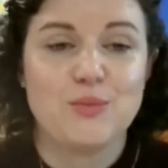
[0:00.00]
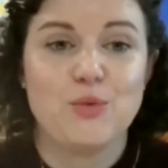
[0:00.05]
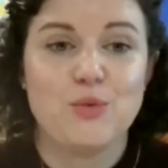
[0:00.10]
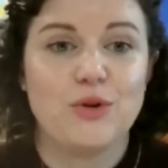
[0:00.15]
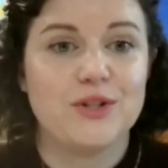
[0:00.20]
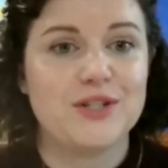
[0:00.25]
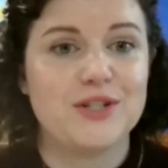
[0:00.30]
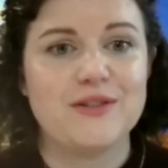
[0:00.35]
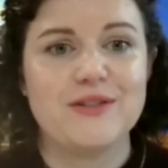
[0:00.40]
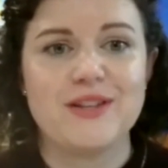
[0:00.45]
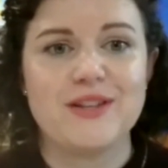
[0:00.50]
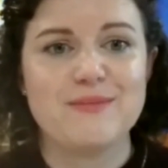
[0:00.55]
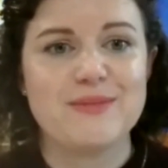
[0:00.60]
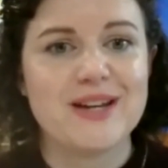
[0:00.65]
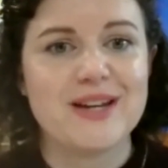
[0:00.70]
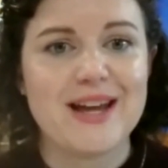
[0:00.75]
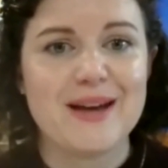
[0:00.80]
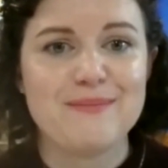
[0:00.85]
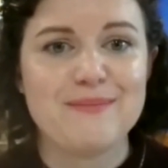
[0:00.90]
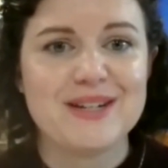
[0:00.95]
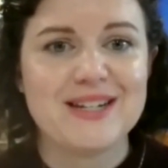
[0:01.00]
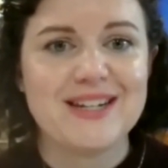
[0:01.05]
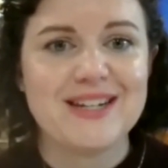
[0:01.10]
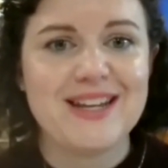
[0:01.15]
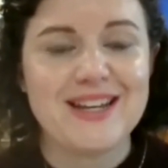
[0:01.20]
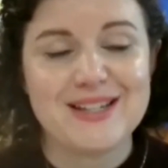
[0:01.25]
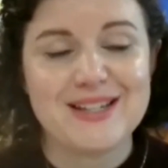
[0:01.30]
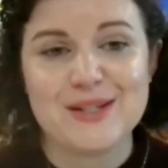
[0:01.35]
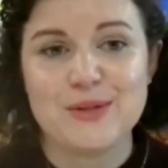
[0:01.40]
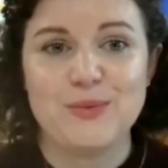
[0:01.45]
What do you think might happen
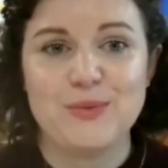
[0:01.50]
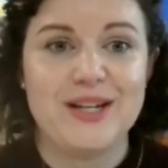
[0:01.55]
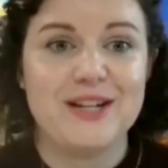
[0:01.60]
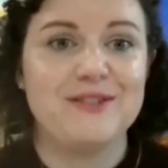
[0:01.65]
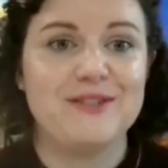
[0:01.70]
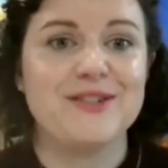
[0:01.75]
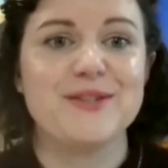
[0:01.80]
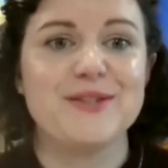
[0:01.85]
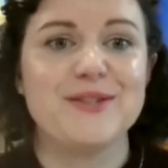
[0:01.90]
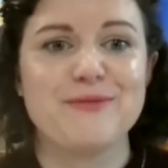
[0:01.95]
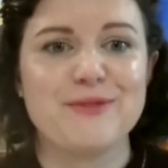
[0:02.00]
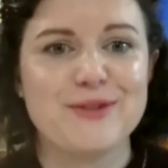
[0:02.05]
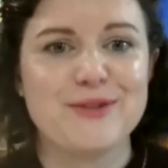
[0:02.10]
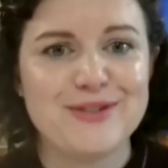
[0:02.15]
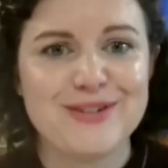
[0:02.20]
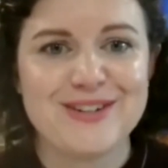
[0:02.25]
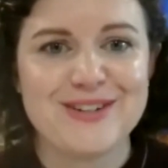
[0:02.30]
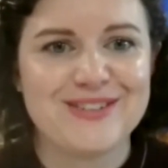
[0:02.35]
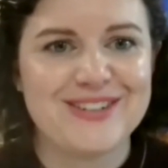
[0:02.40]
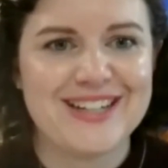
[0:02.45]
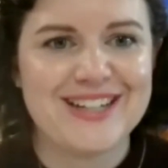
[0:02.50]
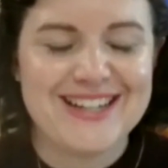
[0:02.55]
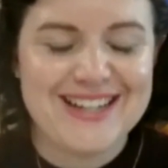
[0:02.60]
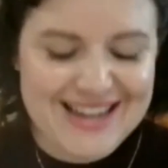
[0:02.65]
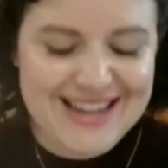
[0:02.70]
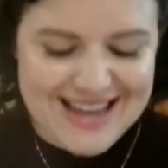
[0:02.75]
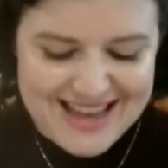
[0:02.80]
next? Where is Frog going?